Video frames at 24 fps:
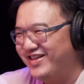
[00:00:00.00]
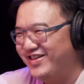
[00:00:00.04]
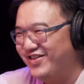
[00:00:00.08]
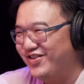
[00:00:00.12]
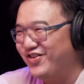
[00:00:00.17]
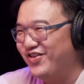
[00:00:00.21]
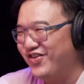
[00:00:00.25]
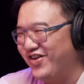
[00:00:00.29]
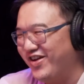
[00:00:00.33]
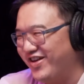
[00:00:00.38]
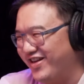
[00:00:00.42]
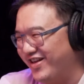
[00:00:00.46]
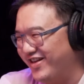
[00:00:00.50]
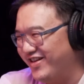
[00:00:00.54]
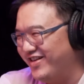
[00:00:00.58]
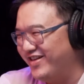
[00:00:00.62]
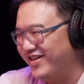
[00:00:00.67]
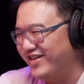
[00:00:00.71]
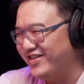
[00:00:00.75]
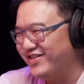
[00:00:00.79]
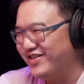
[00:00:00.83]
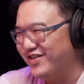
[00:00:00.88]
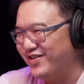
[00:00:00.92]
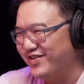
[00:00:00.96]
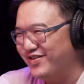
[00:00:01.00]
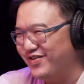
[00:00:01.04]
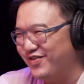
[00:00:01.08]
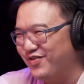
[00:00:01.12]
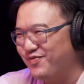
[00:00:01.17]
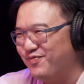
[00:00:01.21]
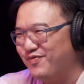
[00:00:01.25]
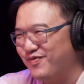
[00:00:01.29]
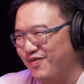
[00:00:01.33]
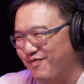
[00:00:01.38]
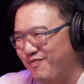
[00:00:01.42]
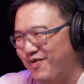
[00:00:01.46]
No, and then just
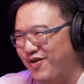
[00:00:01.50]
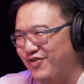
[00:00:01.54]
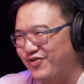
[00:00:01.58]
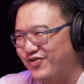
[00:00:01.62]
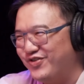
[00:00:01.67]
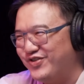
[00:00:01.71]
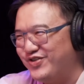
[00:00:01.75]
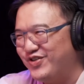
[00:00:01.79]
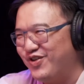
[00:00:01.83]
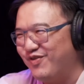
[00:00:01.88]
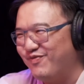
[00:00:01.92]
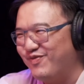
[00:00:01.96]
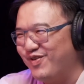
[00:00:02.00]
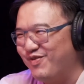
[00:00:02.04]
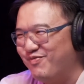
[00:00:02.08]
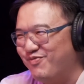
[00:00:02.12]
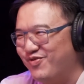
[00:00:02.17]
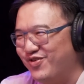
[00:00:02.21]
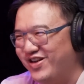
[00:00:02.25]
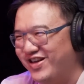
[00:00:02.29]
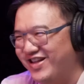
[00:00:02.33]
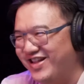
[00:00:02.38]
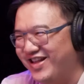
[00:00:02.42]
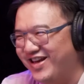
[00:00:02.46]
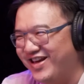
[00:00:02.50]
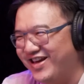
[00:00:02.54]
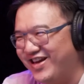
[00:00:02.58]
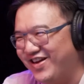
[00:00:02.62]
about to stop the bullet lah